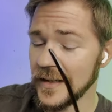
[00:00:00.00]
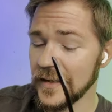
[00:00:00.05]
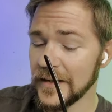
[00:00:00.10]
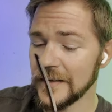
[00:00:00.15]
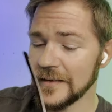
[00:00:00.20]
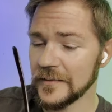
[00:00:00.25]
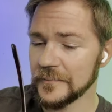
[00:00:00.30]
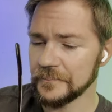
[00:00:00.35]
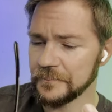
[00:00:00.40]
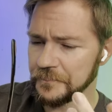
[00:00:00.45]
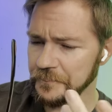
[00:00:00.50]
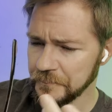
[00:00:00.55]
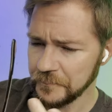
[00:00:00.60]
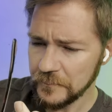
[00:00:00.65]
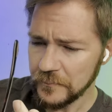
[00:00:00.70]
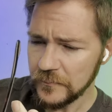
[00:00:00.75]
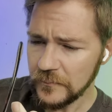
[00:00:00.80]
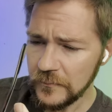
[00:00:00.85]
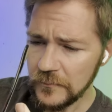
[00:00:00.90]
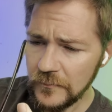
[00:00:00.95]
And
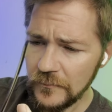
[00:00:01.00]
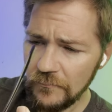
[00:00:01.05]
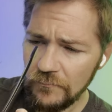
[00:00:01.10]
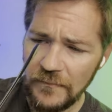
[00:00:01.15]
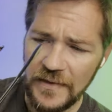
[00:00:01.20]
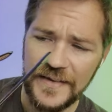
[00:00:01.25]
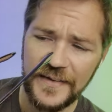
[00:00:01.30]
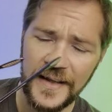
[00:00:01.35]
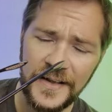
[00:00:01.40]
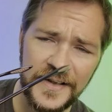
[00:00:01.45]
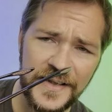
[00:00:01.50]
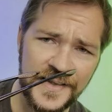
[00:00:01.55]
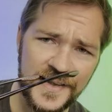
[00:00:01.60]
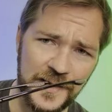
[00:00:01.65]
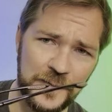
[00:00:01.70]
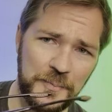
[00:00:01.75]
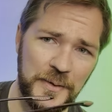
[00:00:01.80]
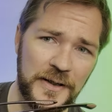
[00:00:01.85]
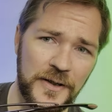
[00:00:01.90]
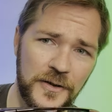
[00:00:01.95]
that is
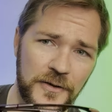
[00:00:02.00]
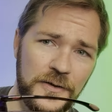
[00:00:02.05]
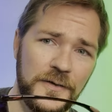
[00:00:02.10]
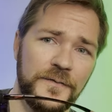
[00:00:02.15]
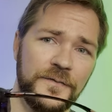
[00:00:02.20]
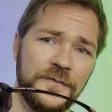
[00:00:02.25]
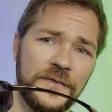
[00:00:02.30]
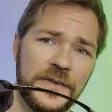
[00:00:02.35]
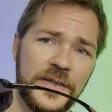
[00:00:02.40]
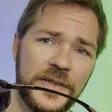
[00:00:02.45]
a pair of